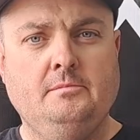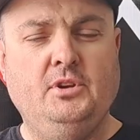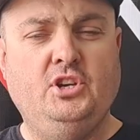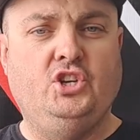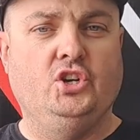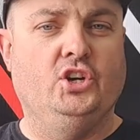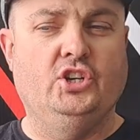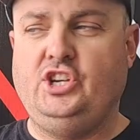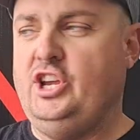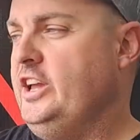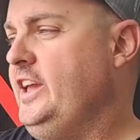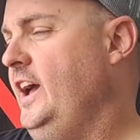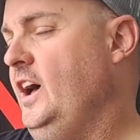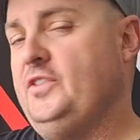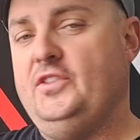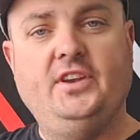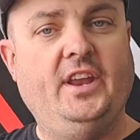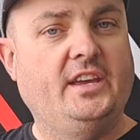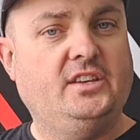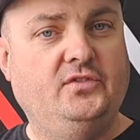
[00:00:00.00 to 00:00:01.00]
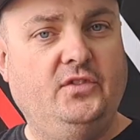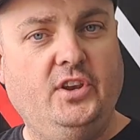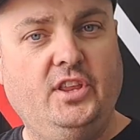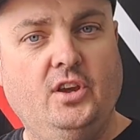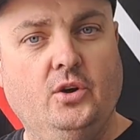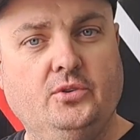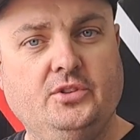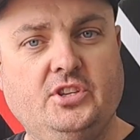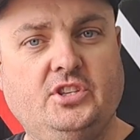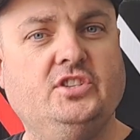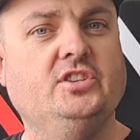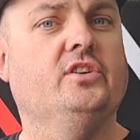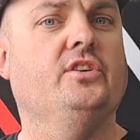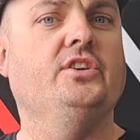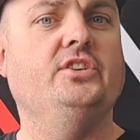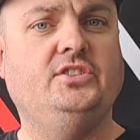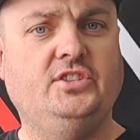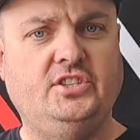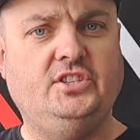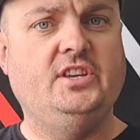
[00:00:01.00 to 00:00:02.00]
Be sure to check out the next video in the
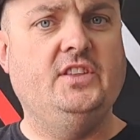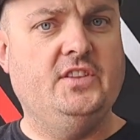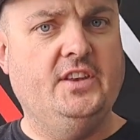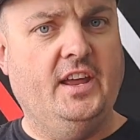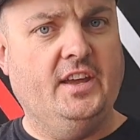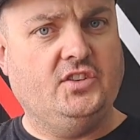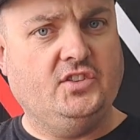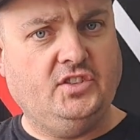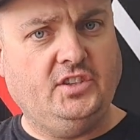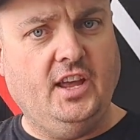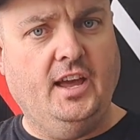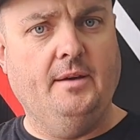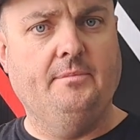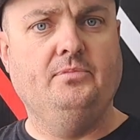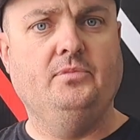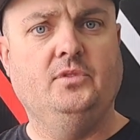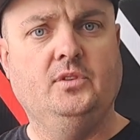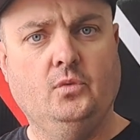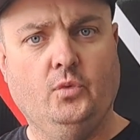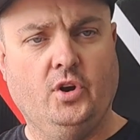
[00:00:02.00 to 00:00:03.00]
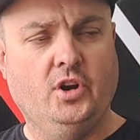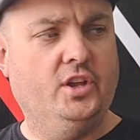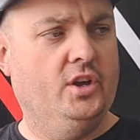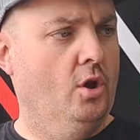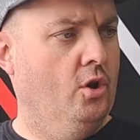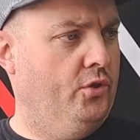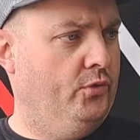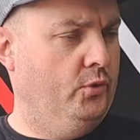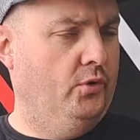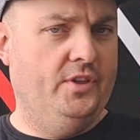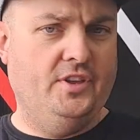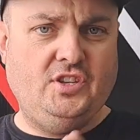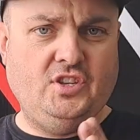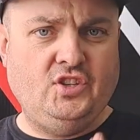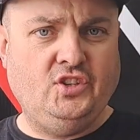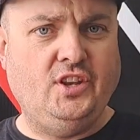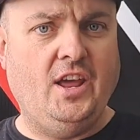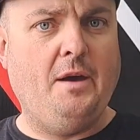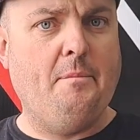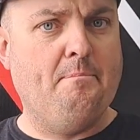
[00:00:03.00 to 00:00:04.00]
series to see the next step. We're going to go through this
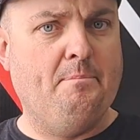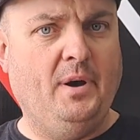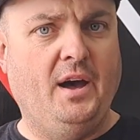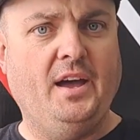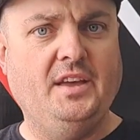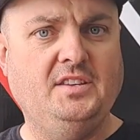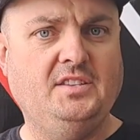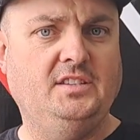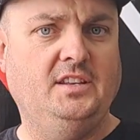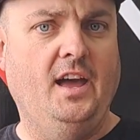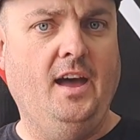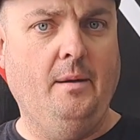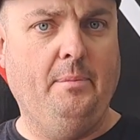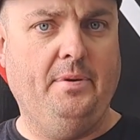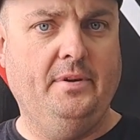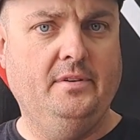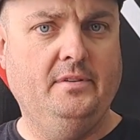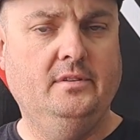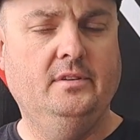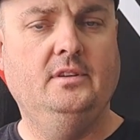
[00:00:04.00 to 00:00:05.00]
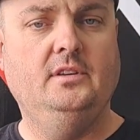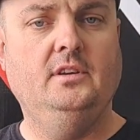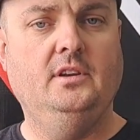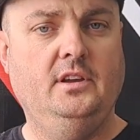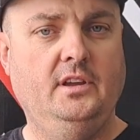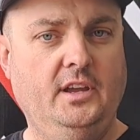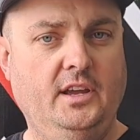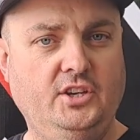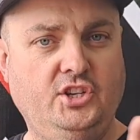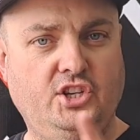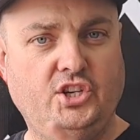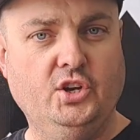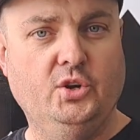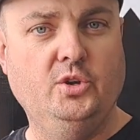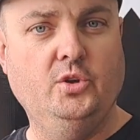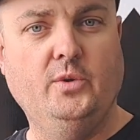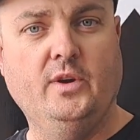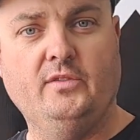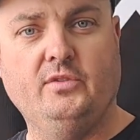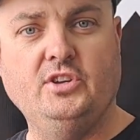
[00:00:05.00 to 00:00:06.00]
step by step and show
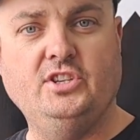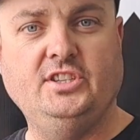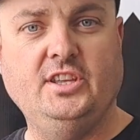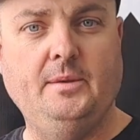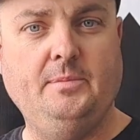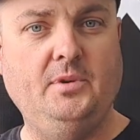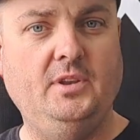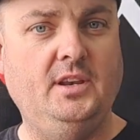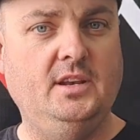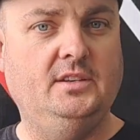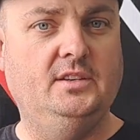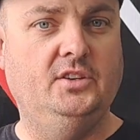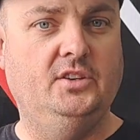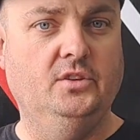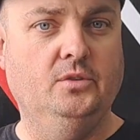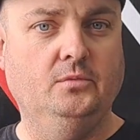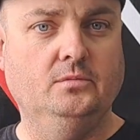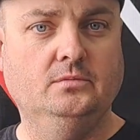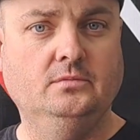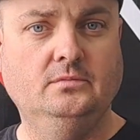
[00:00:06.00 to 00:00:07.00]
you every step you need to do.